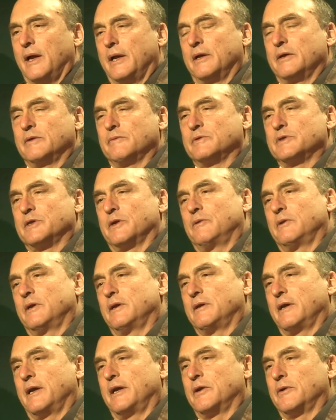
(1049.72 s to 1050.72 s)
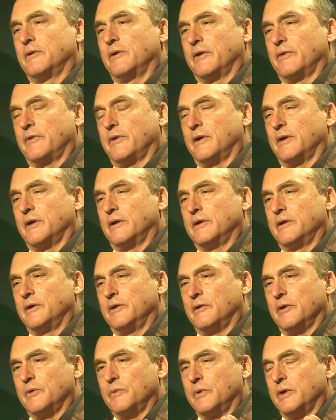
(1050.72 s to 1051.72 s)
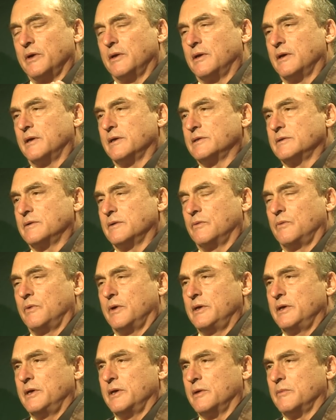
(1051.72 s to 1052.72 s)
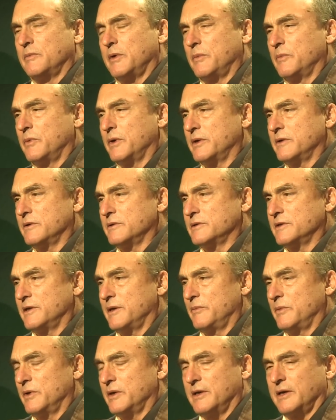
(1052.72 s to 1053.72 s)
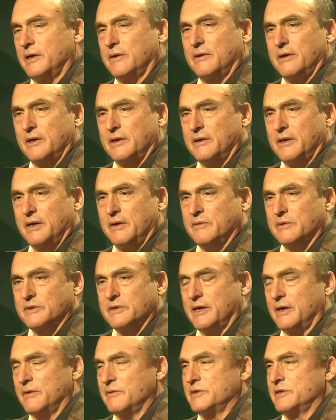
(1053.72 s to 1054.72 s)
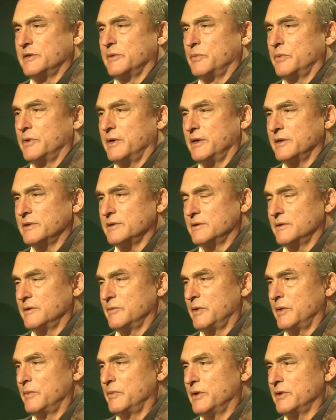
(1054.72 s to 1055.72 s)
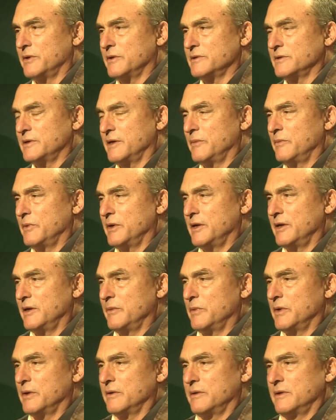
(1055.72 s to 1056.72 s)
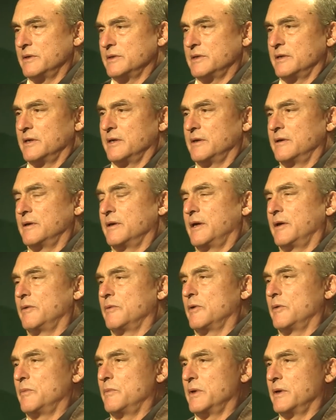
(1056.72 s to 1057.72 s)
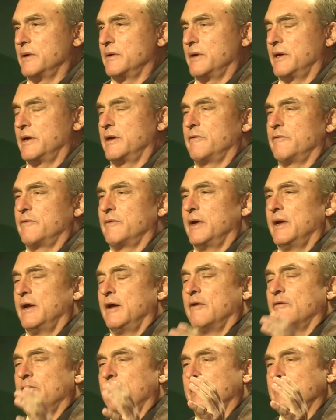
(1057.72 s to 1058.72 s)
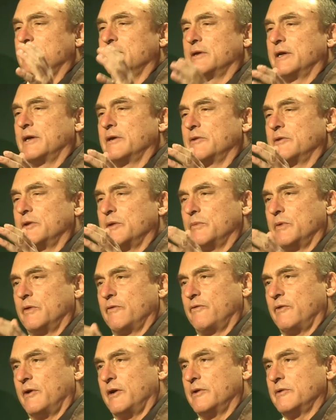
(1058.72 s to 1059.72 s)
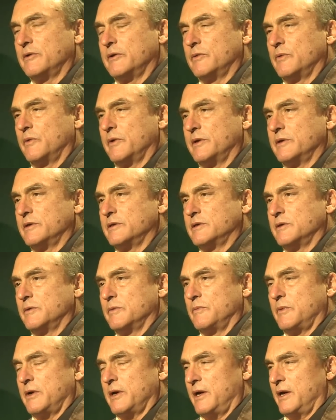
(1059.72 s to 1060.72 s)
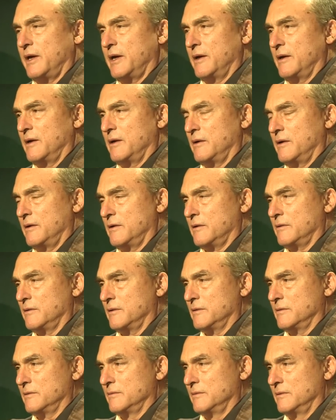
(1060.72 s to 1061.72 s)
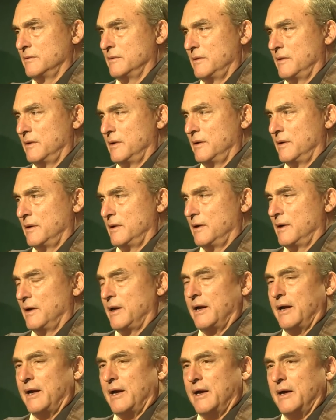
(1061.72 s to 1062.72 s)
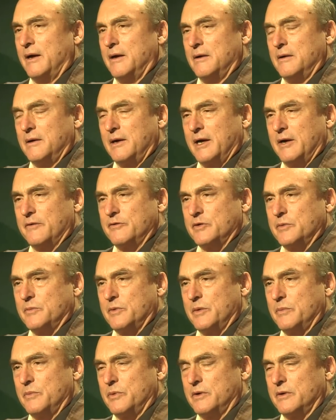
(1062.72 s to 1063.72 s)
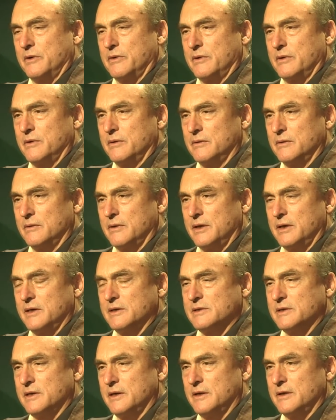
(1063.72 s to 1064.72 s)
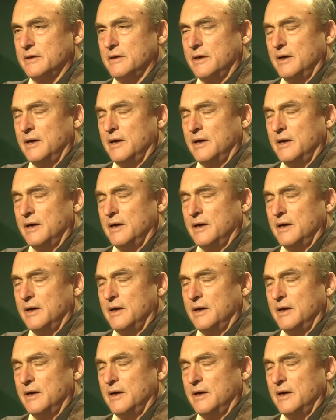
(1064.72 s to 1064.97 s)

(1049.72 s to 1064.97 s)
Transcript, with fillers: and it was only later I thought, you know, I realized one year my brother sent me a letter. I, he was, I was depressed. My brother sent me an email and he said, he wrote me, and he found a letter that my father had written to my aunt, uh, uncle uh, after my birth. And it said,